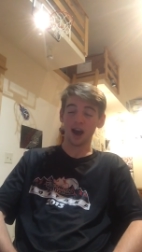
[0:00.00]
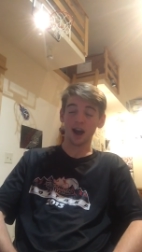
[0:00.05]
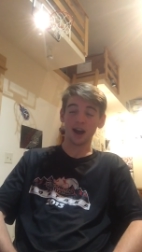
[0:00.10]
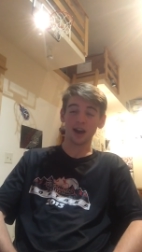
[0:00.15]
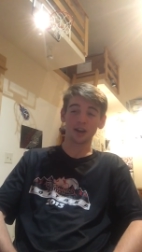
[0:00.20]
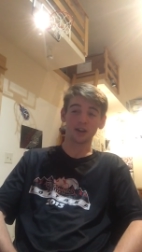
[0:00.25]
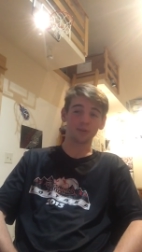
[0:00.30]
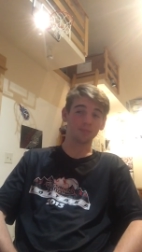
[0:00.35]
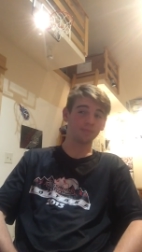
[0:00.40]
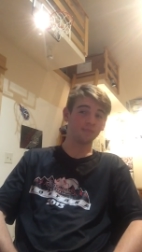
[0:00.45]

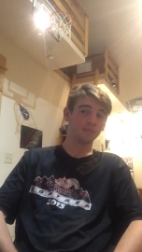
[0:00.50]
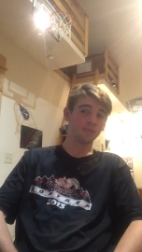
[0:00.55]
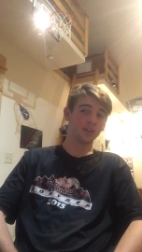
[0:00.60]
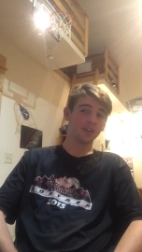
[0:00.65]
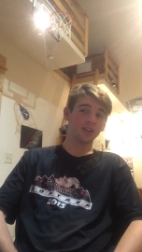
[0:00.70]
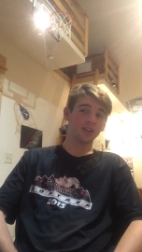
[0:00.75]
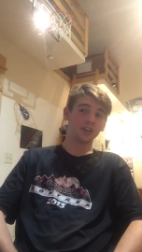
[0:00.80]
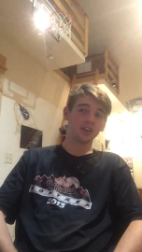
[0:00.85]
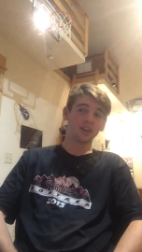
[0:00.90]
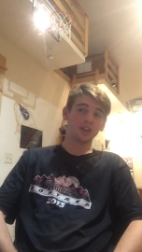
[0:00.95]
I am
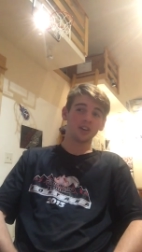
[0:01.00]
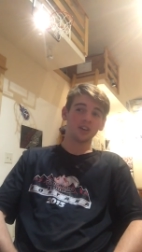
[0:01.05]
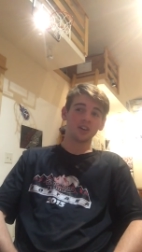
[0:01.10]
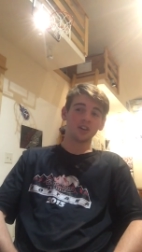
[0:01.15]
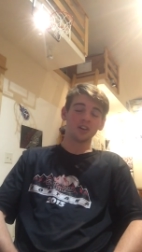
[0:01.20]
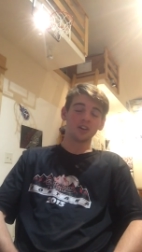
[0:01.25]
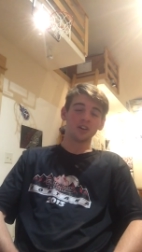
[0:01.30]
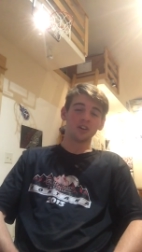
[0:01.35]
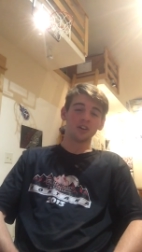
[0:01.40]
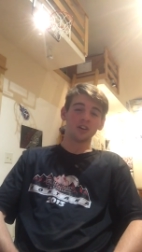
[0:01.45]

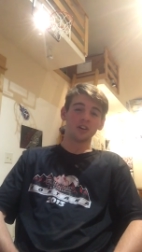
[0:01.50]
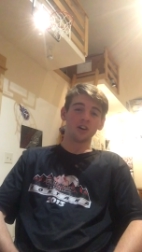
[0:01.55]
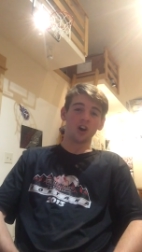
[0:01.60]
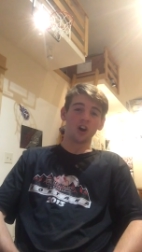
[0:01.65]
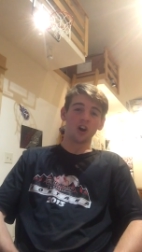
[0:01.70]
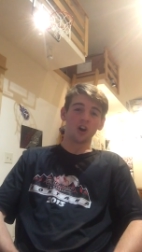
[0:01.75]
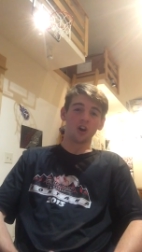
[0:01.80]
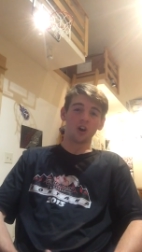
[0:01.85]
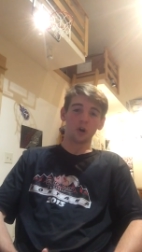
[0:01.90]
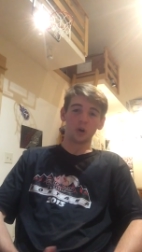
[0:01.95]

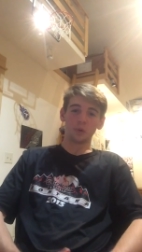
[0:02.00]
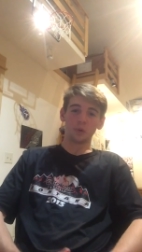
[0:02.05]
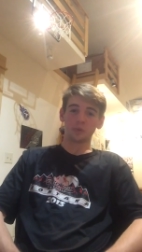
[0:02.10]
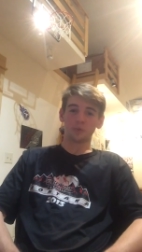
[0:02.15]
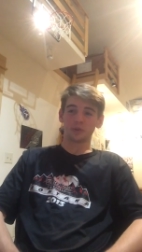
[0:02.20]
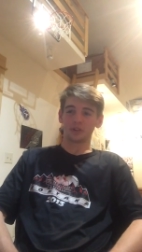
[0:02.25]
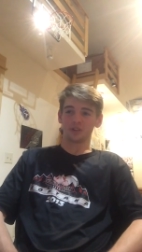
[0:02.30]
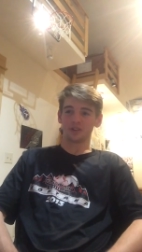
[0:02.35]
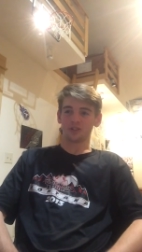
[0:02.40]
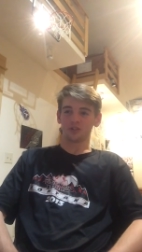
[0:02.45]

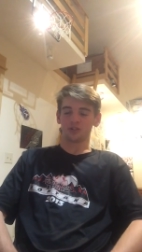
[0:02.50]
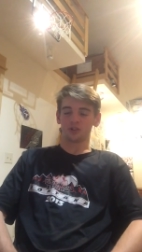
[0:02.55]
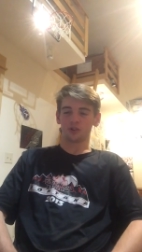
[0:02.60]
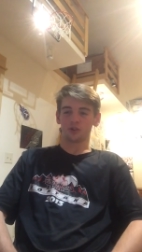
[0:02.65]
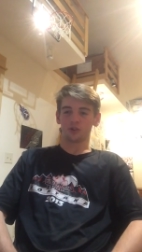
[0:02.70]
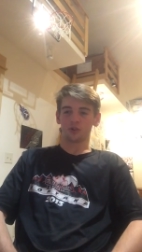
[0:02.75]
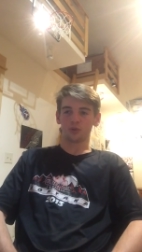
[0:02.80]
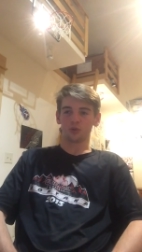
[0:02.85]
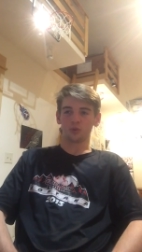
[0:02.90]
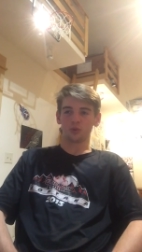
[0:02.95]
open
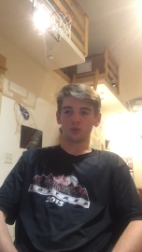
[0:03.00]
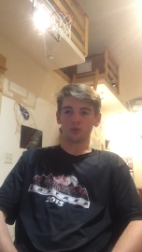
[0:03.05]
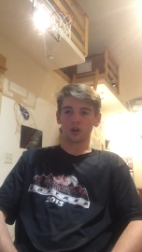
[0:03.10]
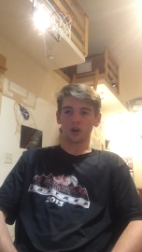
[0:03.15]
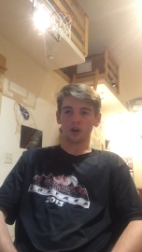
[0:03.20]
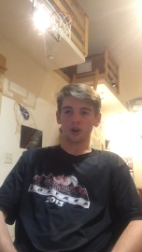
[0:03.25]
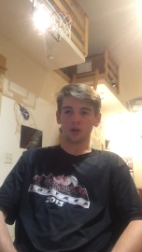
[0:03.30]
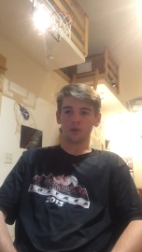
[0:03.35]
to